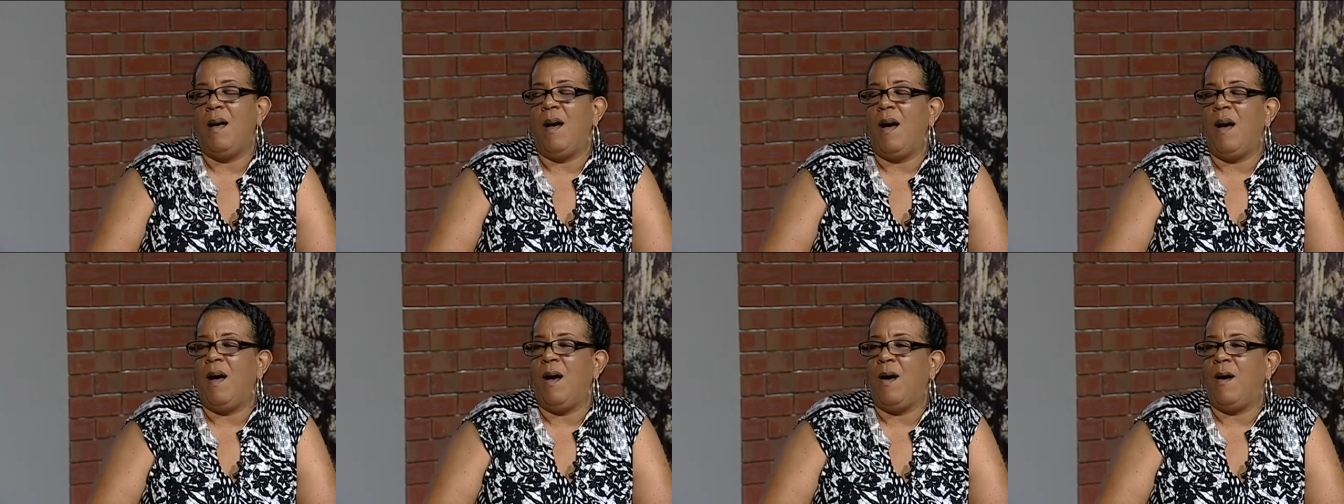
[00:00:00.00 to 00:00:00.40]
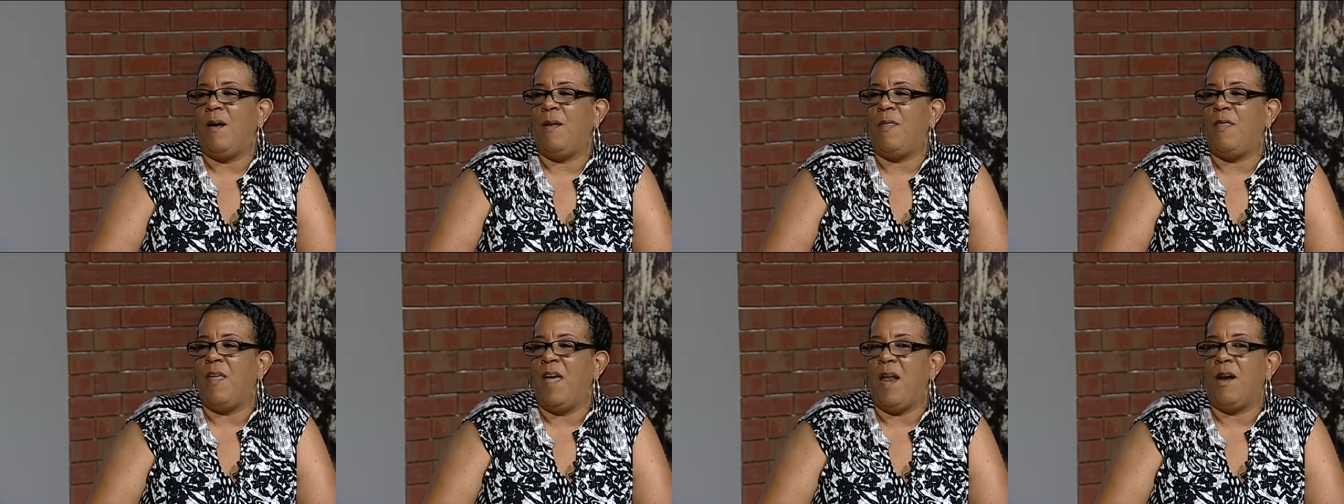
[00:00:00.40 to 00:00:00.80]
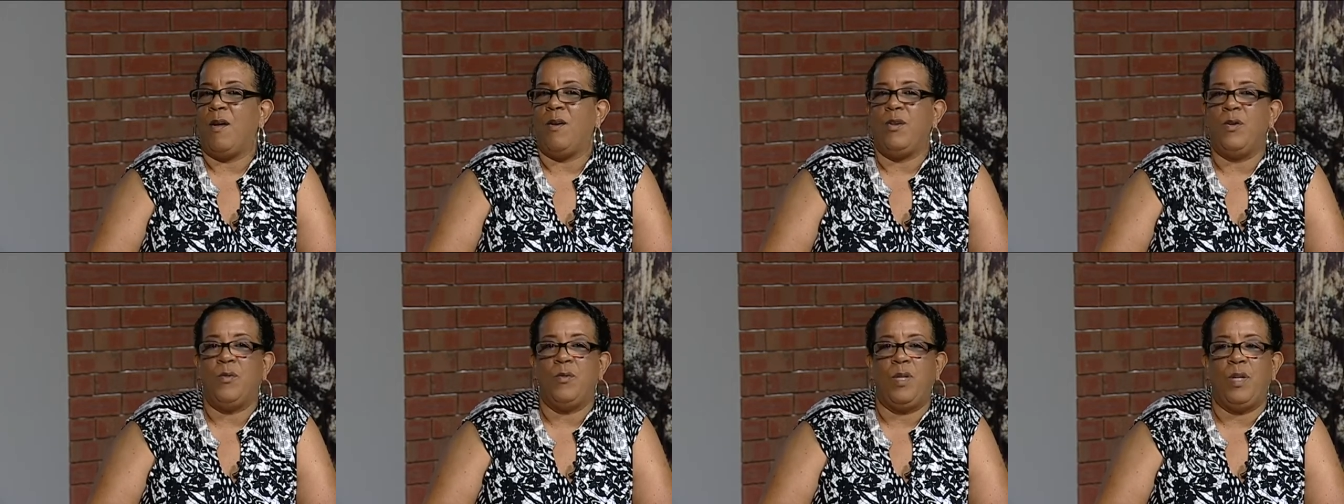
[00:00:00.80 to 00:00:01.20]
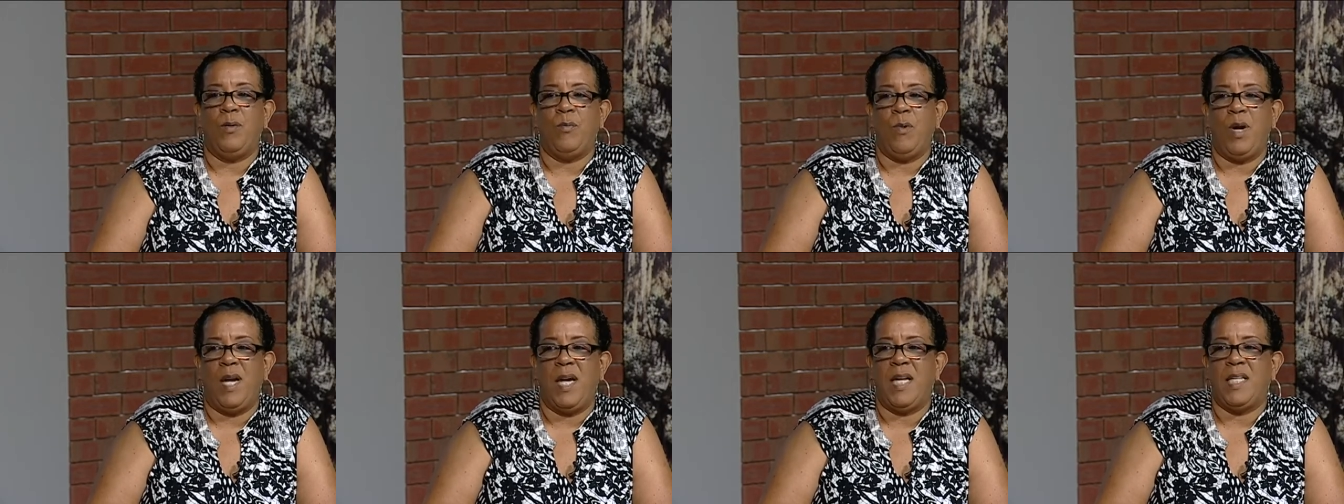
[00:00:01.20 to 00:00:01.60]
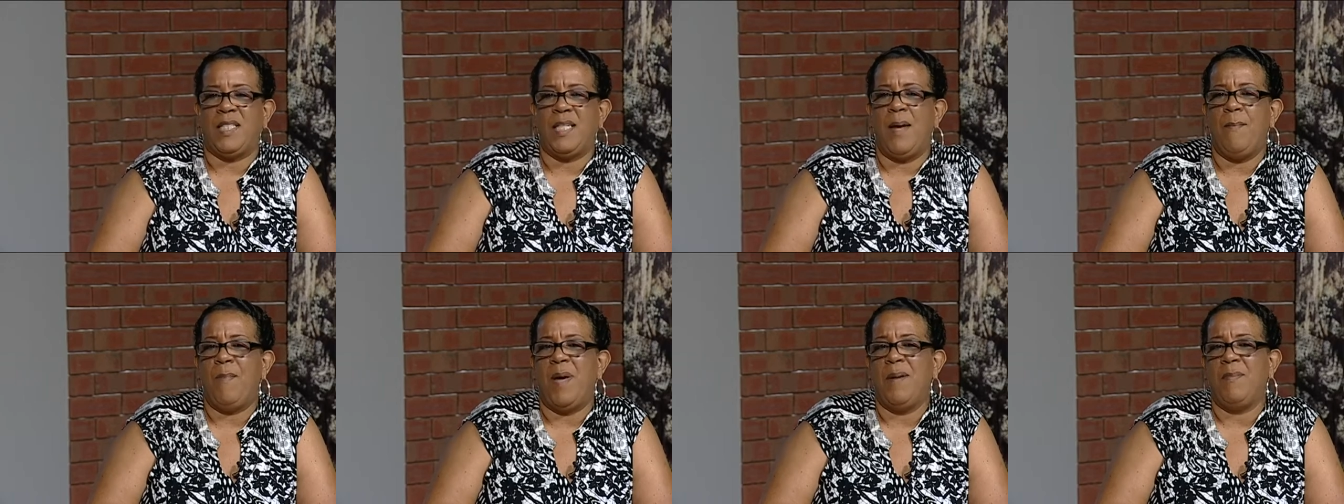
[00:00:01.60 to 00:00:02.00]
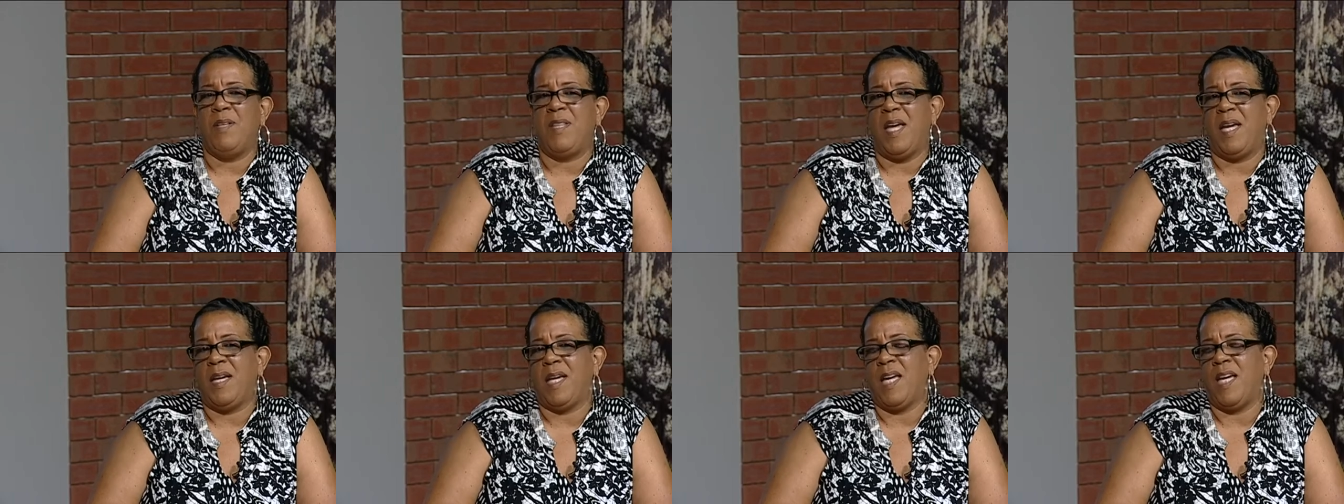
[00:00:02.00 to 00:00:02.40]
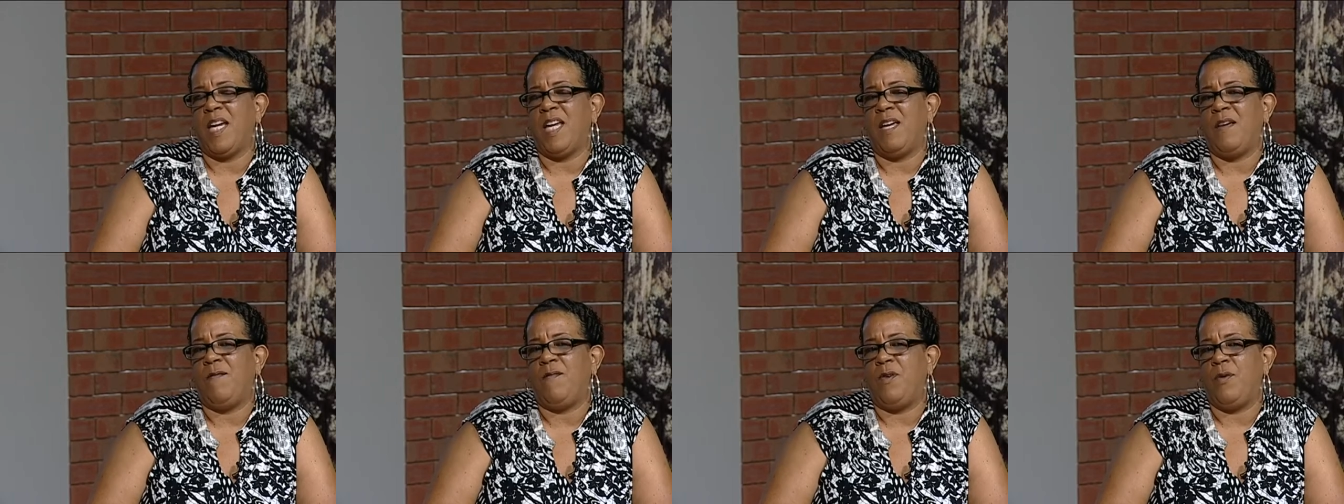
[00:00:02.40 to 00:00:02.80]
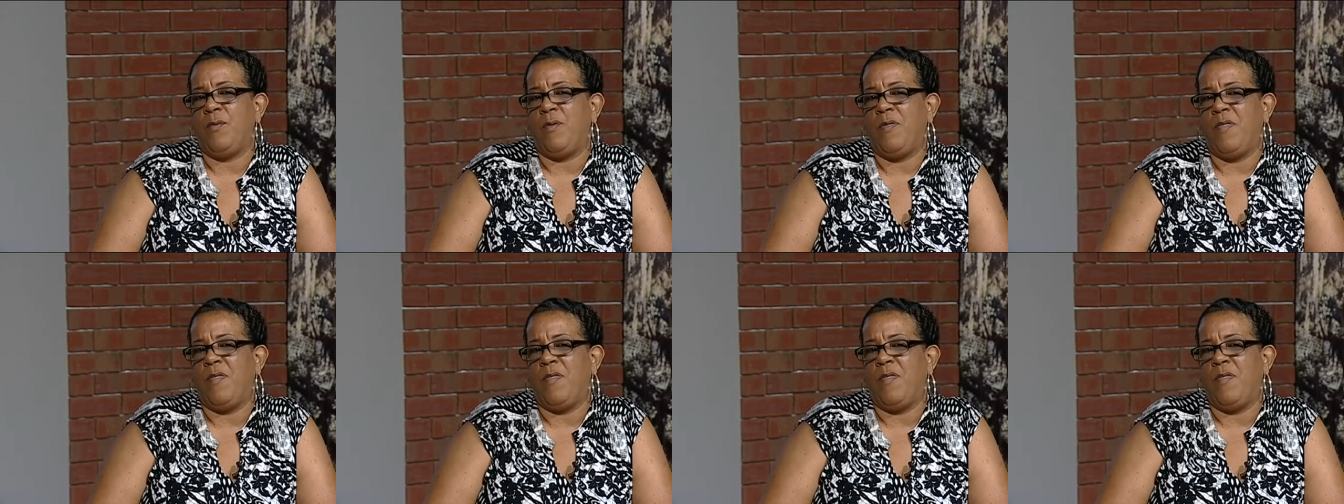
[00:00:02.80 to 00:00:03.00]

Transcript: uh, that are newlyweds, and maybe they can give you